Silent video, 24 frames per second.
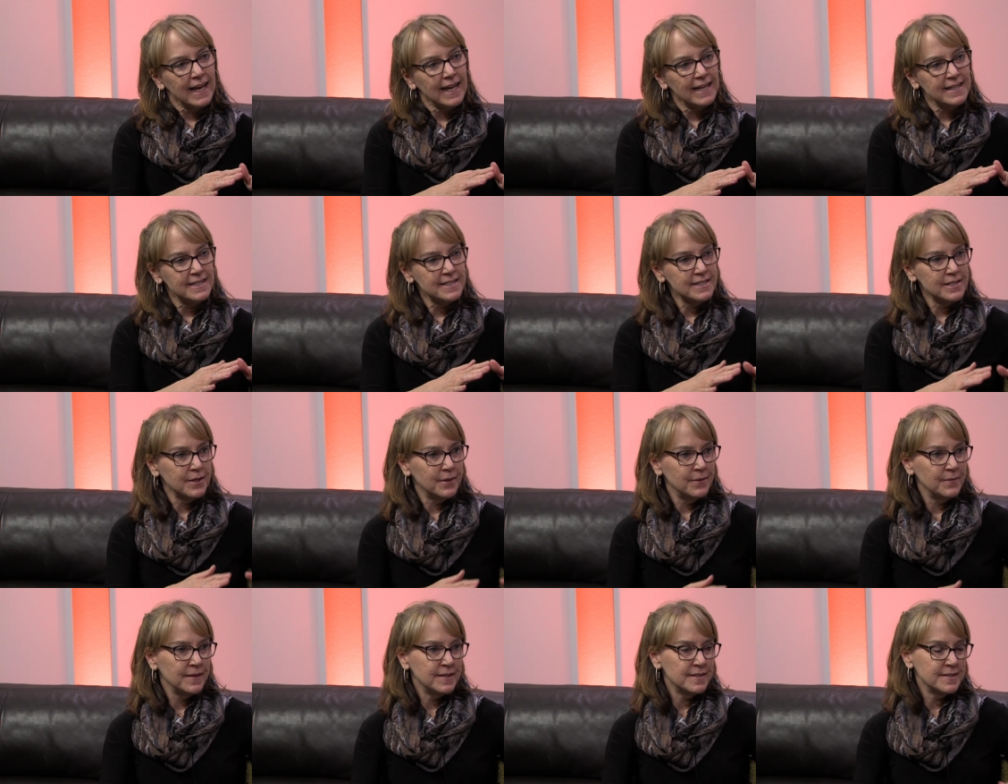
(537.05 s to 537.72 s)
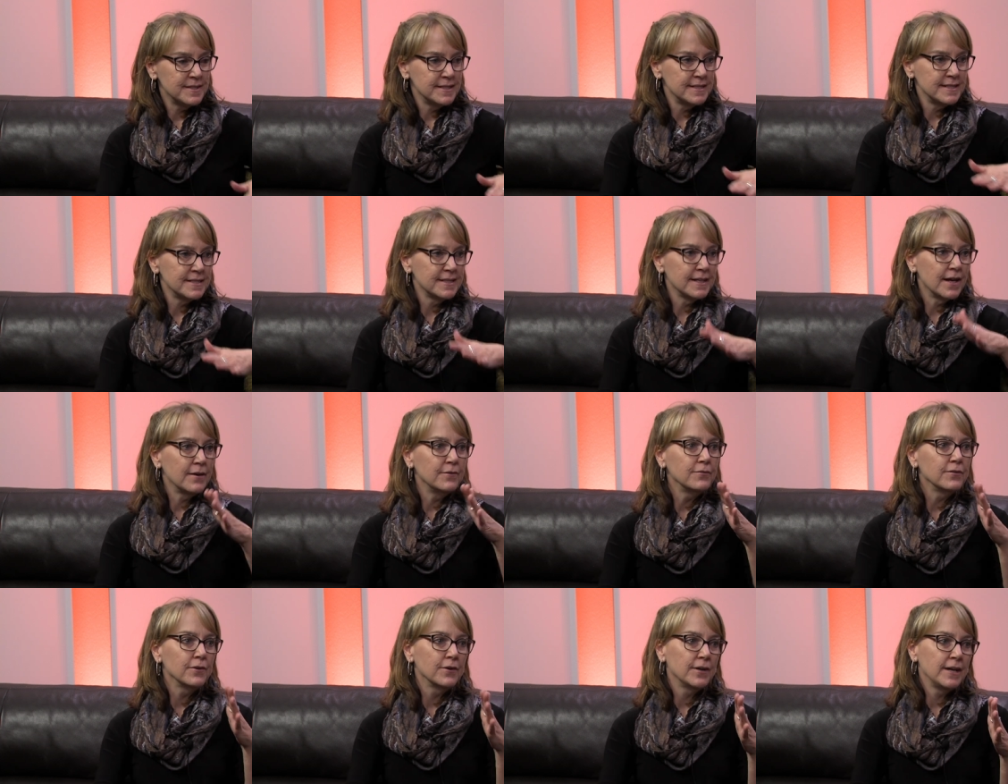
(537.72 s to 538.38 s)
and so this
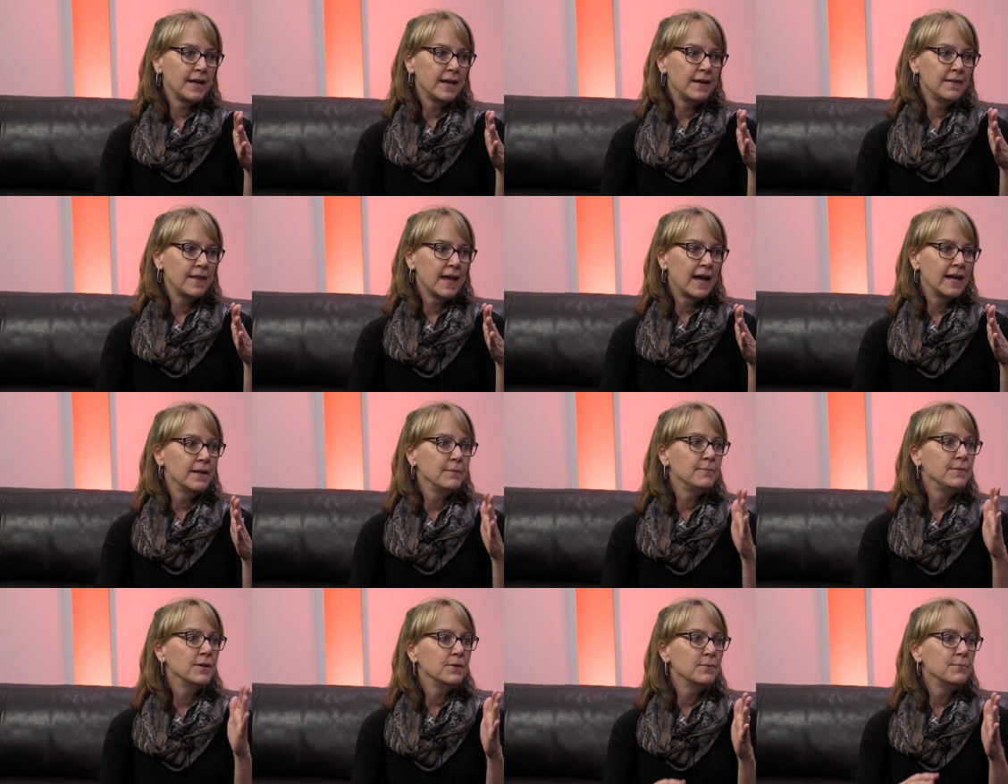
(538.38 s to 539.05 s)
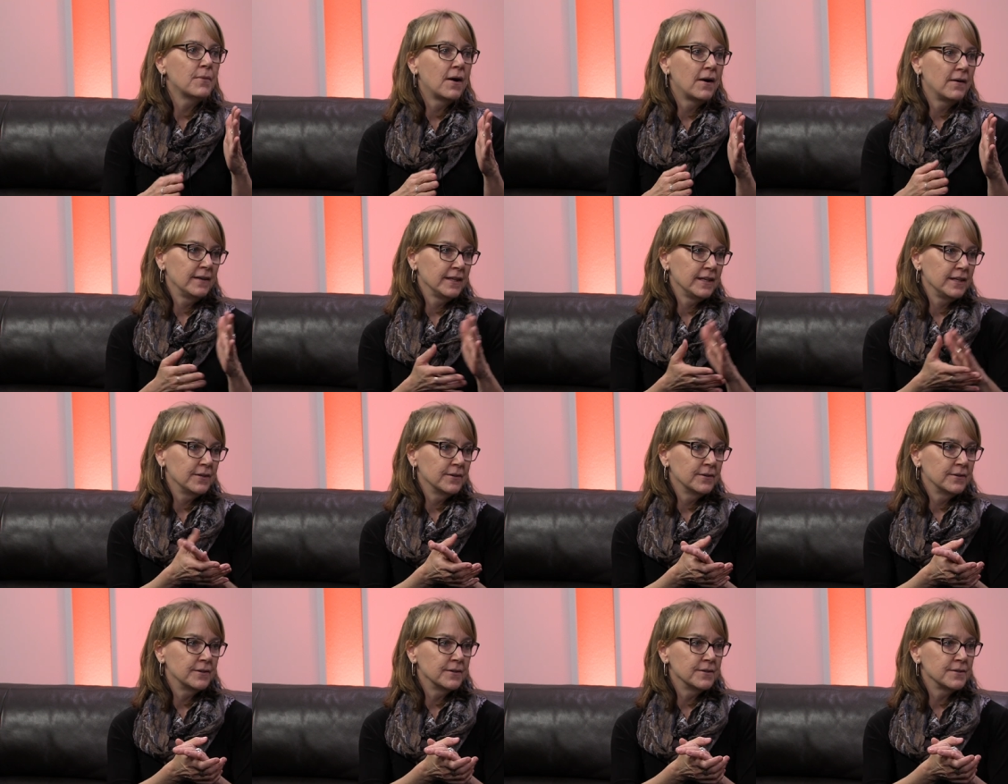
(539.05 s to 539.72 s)
discovery that immune
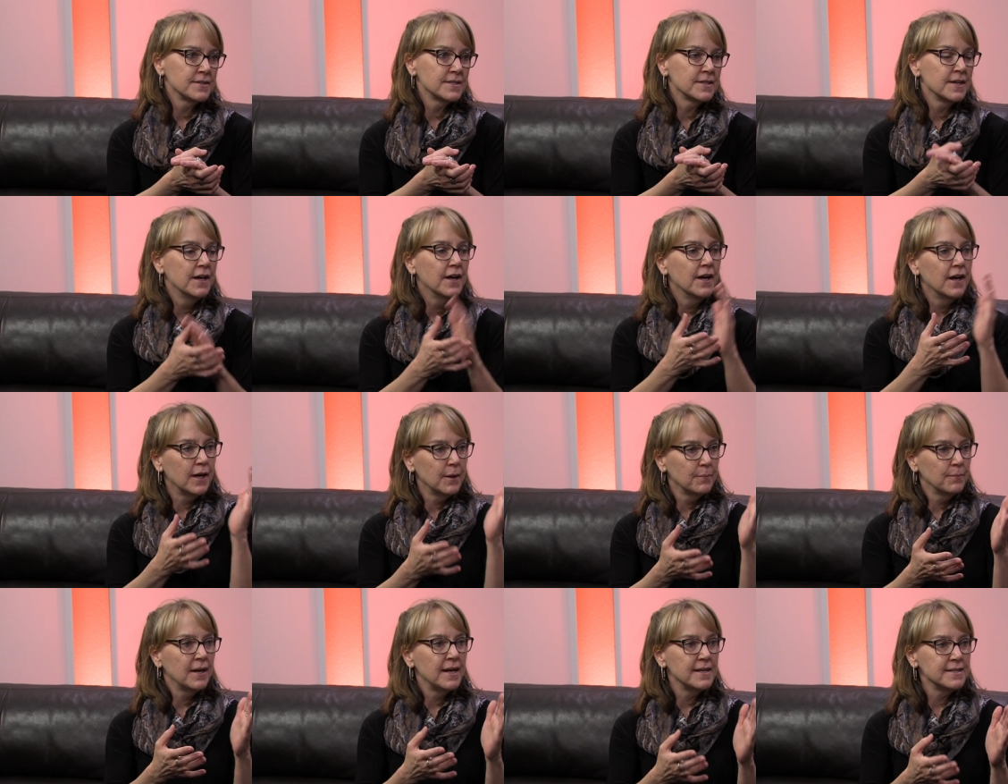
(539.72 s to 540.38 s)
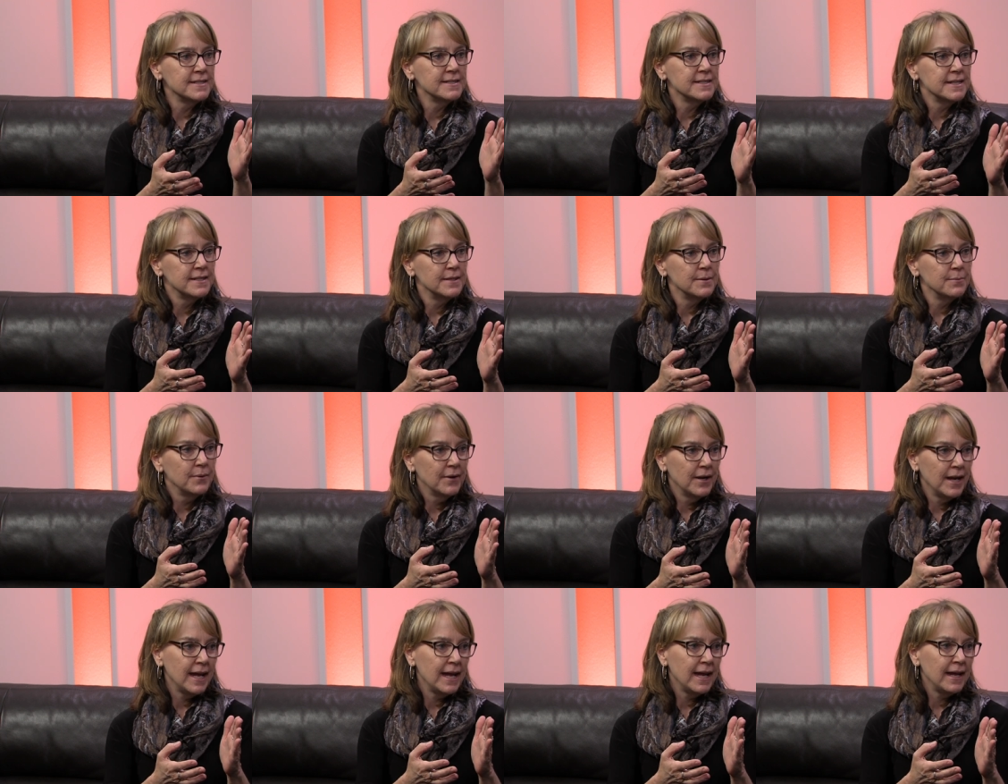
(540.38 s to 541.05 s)
molecules are present in the
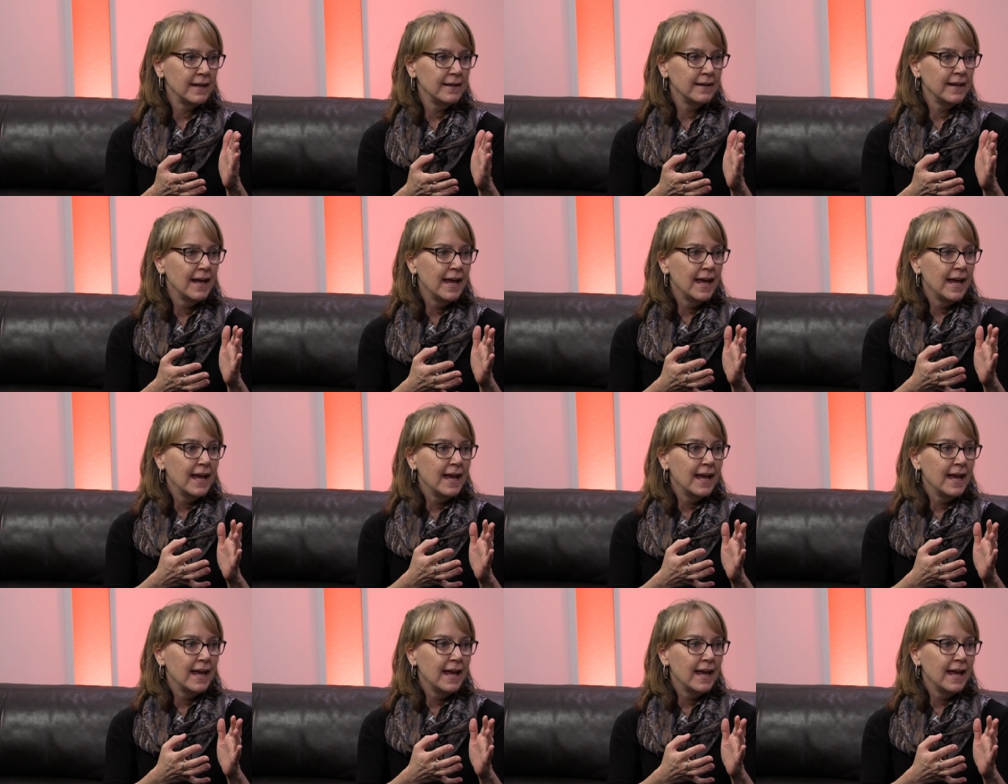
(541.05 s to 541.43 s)
brain